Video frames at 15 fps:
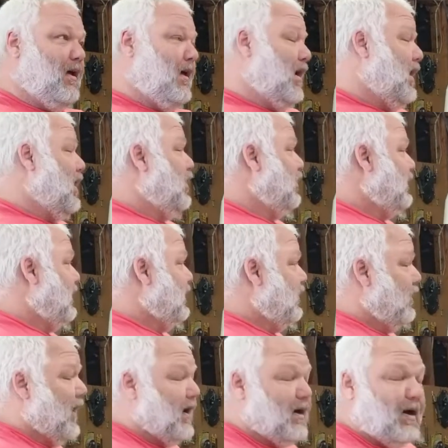hooked it
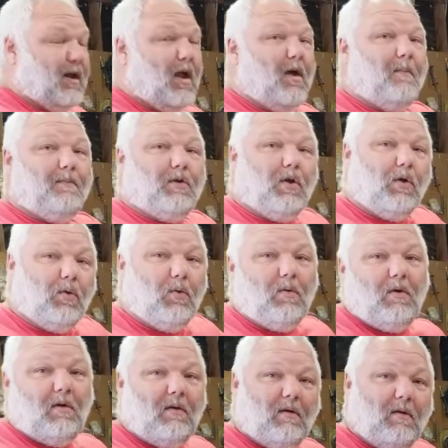directly up to
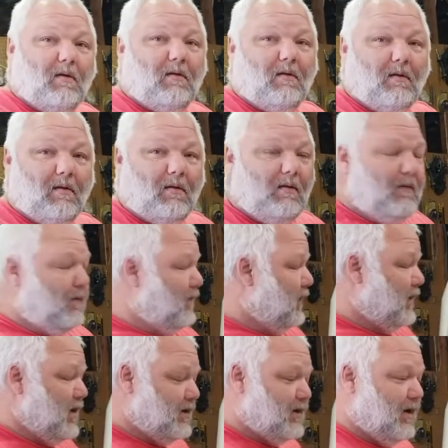the
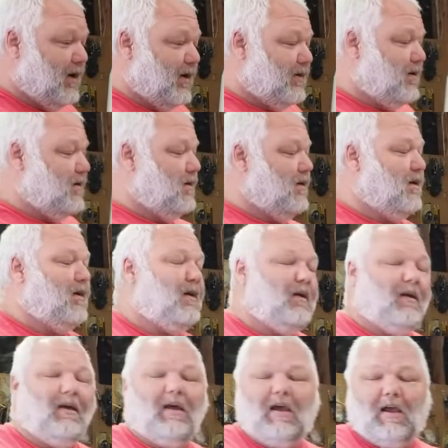dust collector,
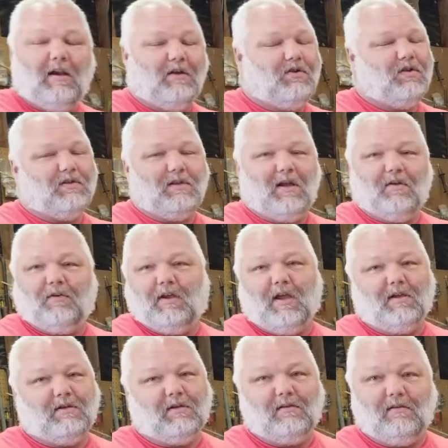and it's just not going to
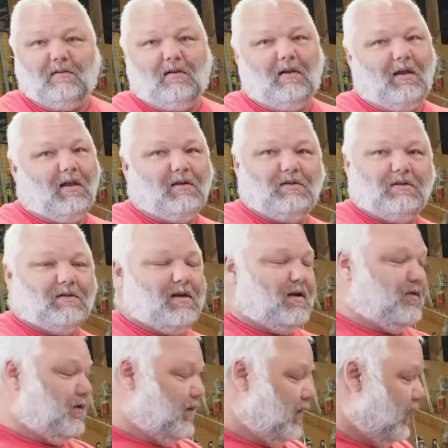catch it. It's just not
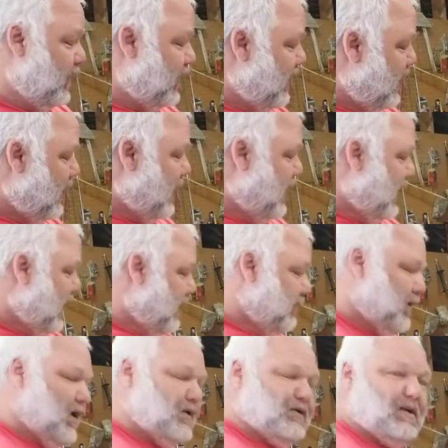going to do it. It
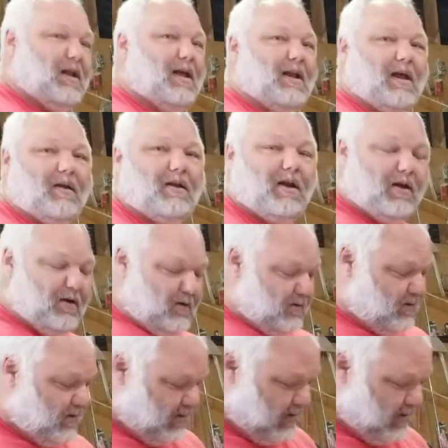blows a lot out here,